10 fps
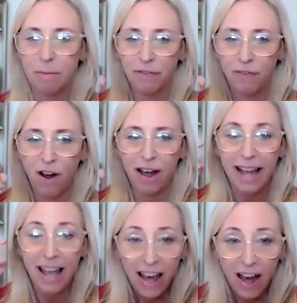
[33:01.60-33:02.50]
I'm a
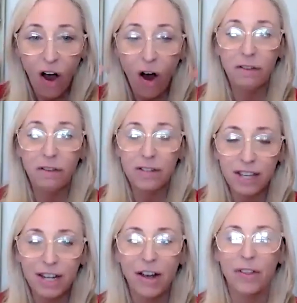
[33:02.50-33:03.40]
fraud. All of a
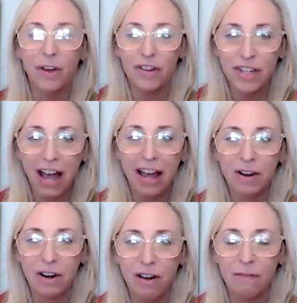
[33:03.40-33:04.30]
sudden, the
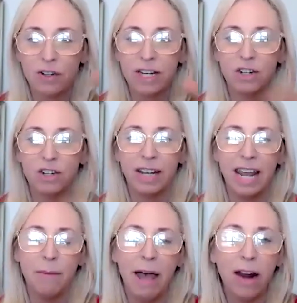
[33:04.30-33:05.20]
entire conversation
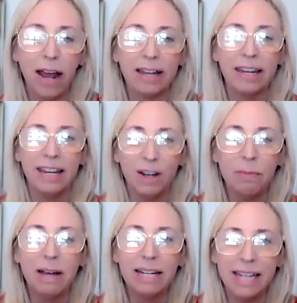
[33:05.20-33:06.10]
came out. I could
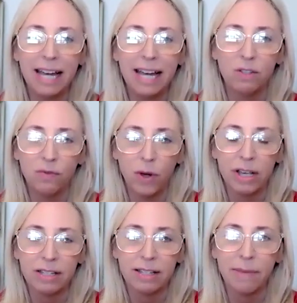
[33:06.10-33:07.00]
hear my dad's
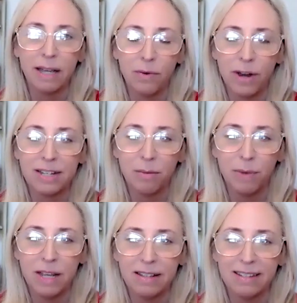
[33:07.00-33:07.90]
voice, may he rest in
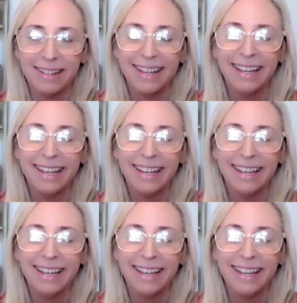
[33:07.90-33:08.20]
peace.